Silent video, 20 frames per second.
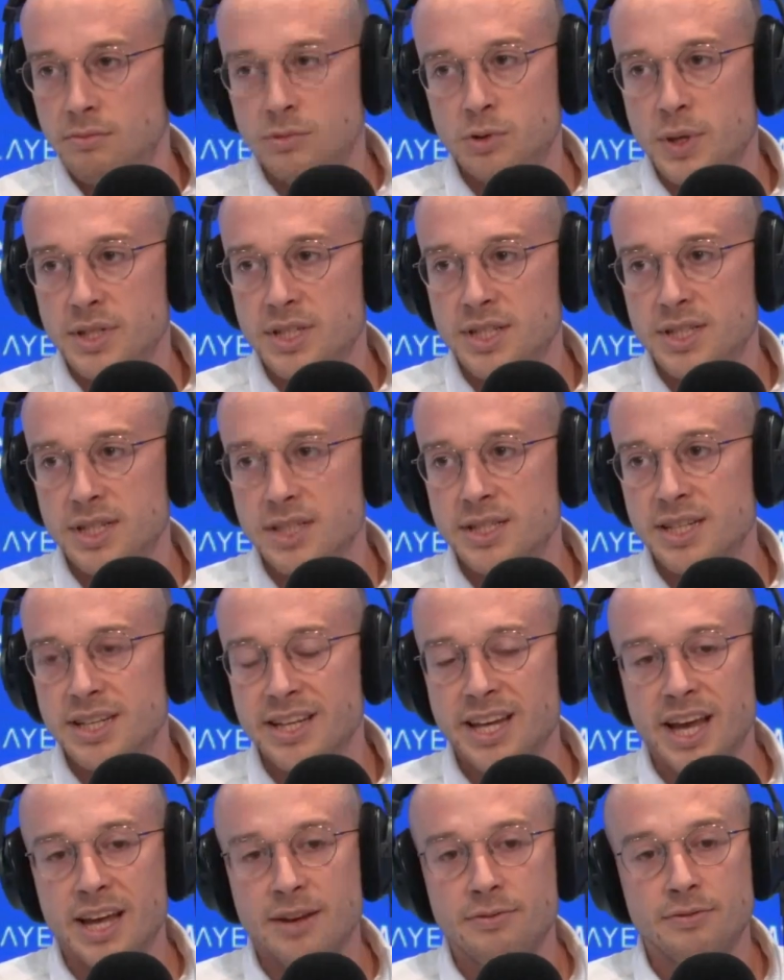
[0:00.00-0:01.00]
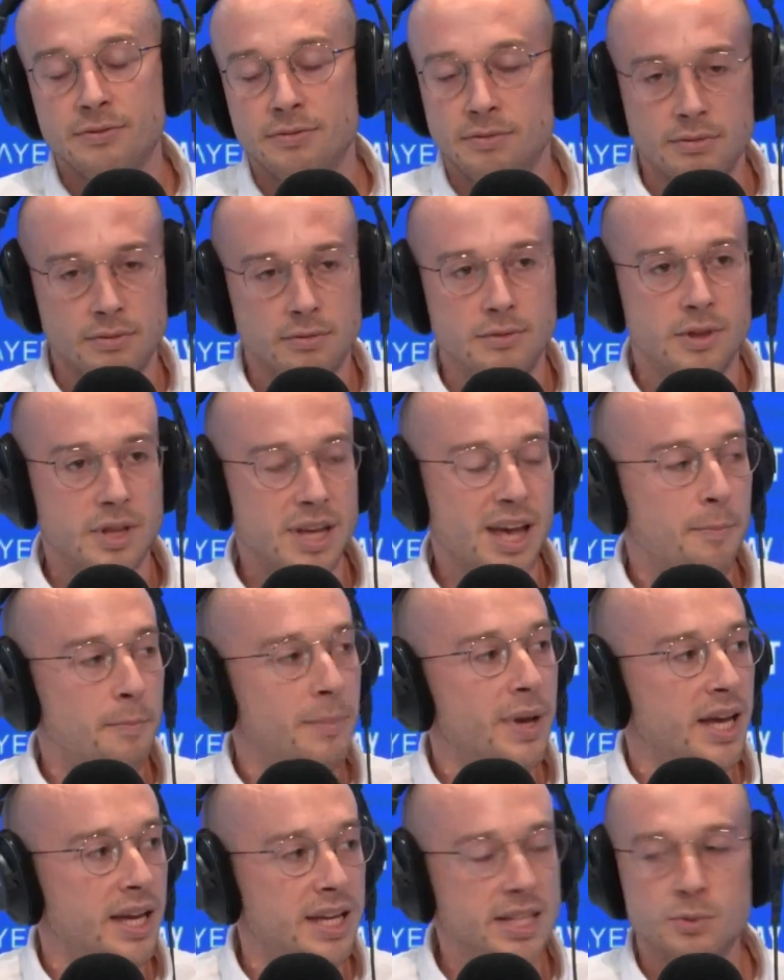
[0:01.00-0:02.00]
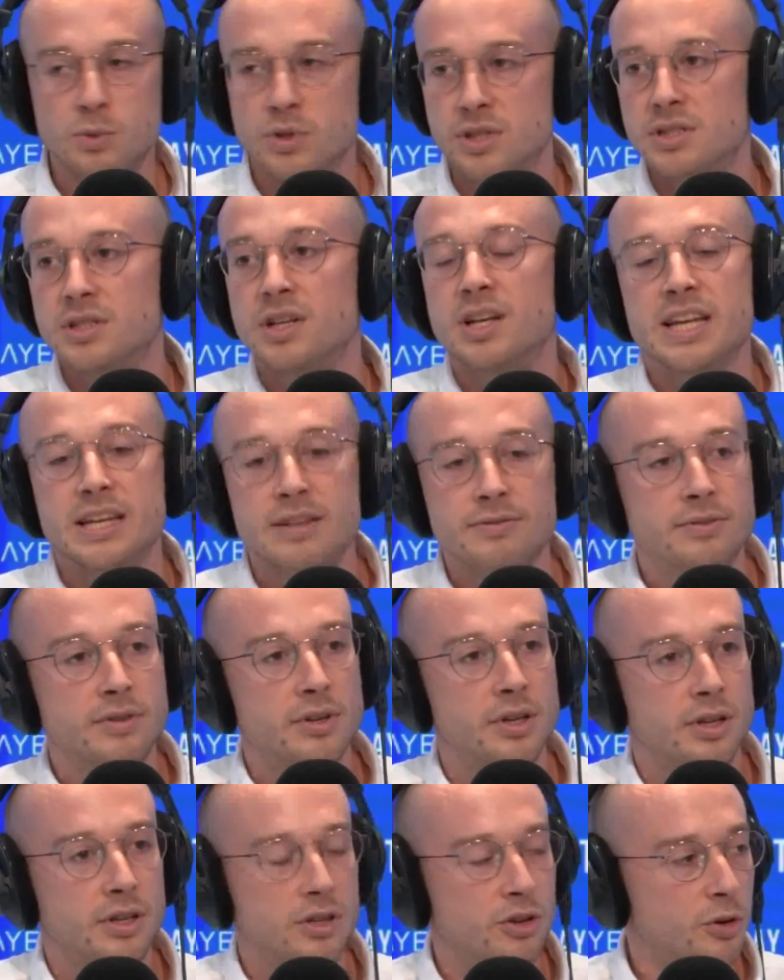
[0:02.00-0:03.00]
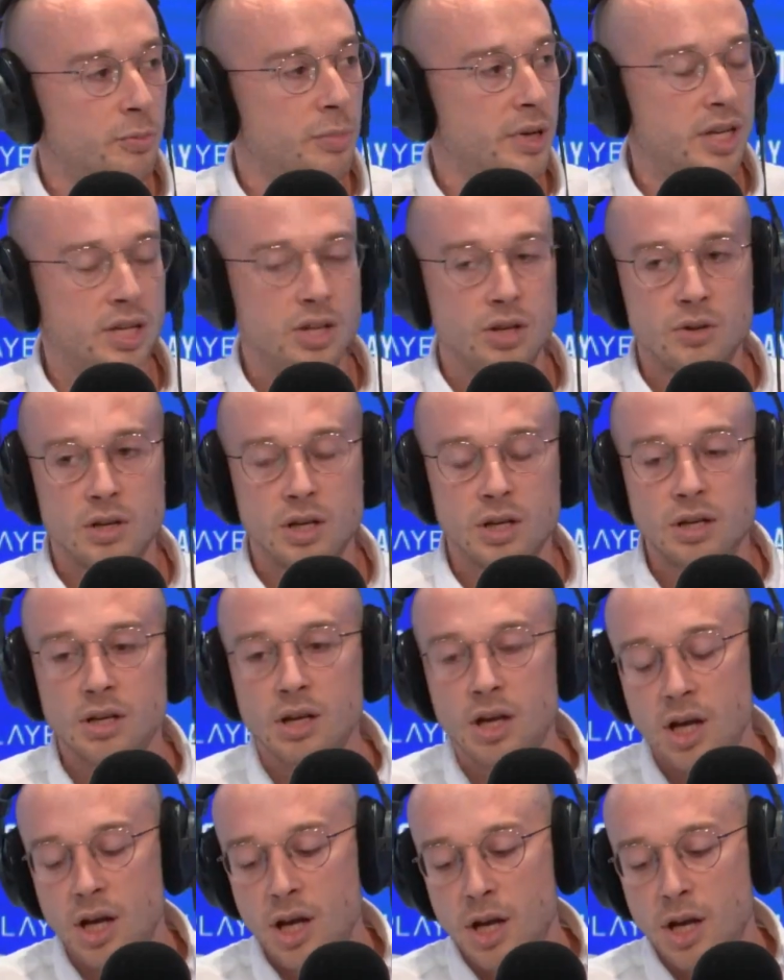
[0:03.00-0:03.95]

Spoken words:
2016 gave the MPs was to leave the European Union.